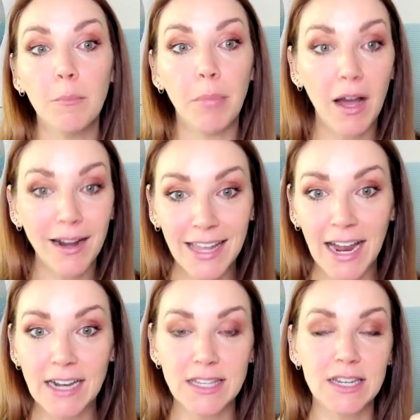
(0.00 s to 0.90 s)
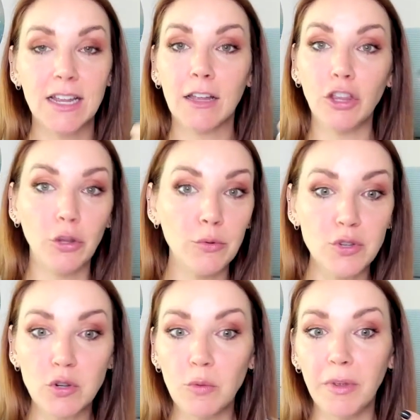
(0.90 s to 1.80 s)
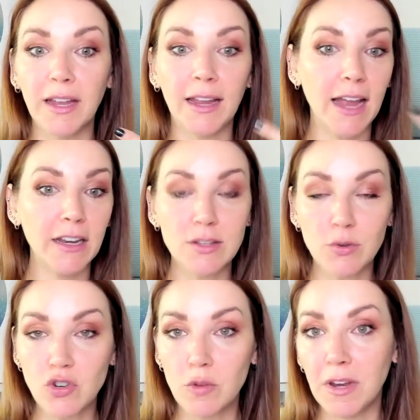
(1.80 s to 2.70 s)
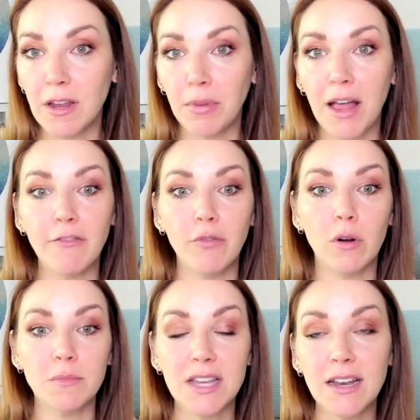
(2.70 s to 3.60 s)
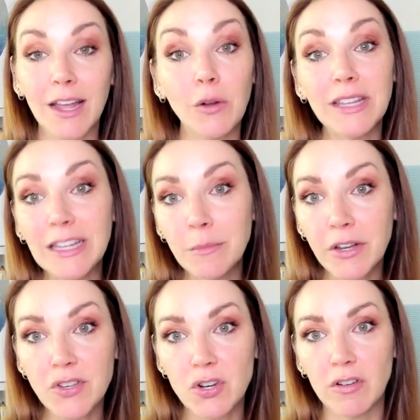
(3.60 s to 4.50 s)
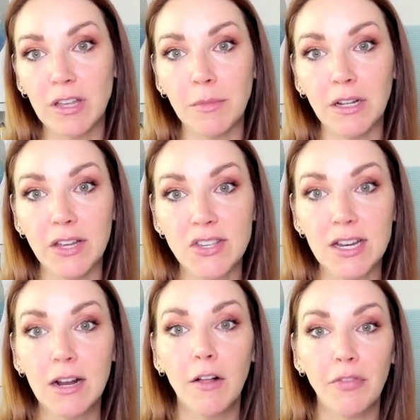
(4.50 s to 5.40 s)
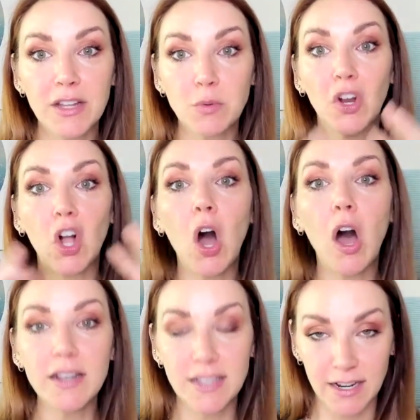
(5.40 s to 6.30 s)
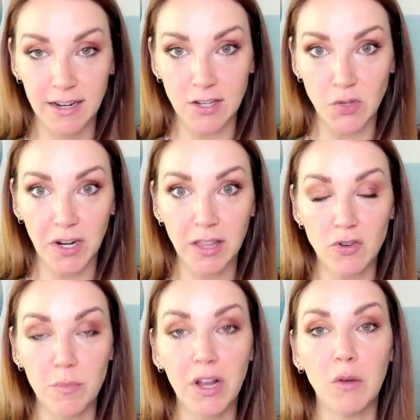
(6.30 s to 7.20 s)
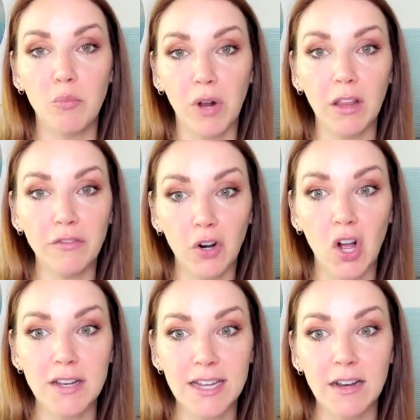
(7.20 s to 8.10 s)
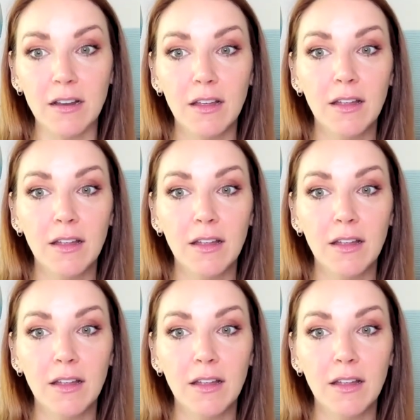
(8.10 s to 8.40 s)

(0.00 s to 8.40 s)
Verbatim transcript: podcasting, YouTubing, any social media platform, sending out emails to your email list. That's what content is, right? There's a big umbrella for content